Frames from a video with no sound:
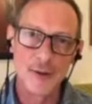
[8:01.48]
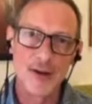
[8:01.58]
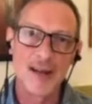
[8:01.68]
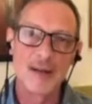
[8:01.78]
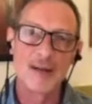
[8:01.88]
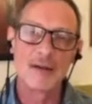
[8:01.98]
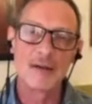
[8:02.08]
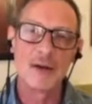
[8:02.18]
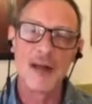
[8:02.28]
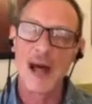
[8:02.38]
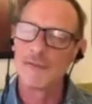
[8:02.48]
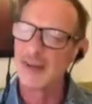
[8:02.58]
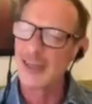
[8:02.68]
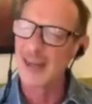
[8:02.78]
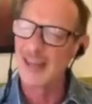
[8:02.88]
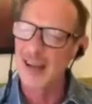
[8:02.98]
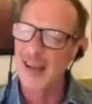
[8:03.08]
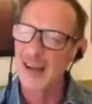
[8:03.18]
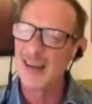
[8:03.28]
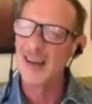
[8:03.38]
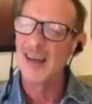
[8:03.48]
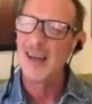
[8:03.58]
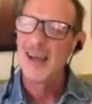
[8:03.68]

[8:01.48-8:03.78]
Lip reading: critic called Alfred Kazan,